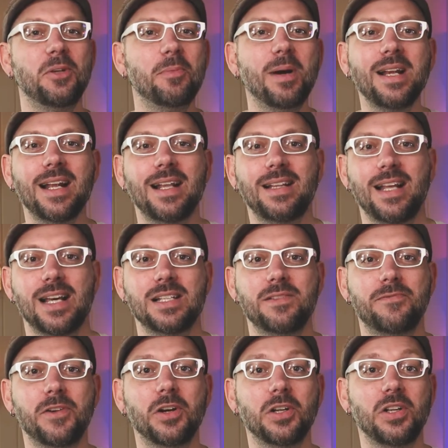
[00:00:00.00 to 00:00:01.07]
You might not
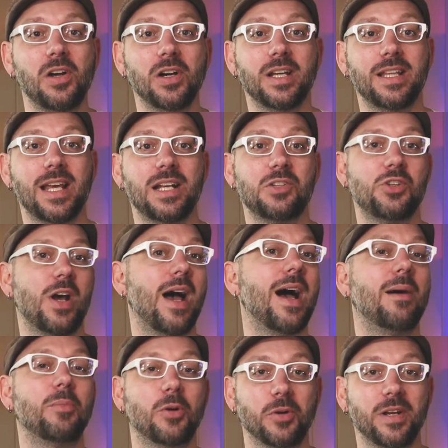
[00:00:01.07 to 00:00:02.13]
last very long in that
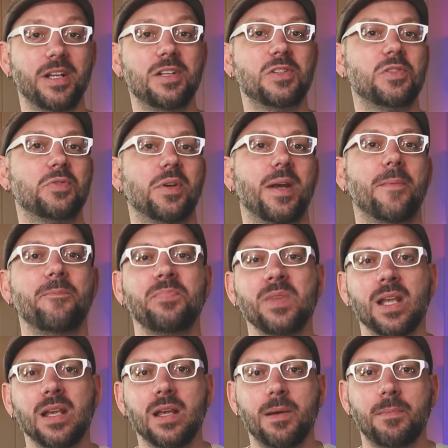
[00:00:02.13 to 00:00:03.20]
job or industry,
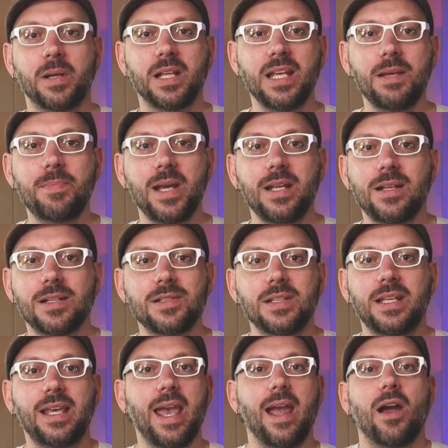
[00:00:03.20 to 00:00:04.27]
but eBay
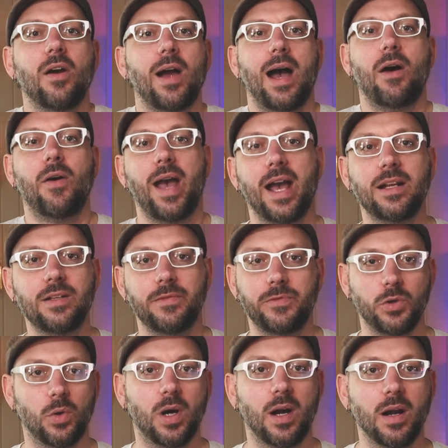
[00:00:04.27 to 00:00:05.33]
doesn't care how active
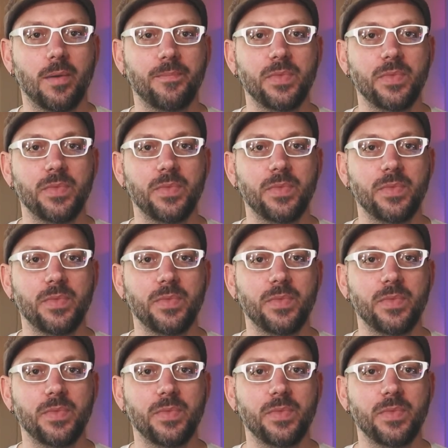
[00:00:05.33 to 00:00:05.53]
you are,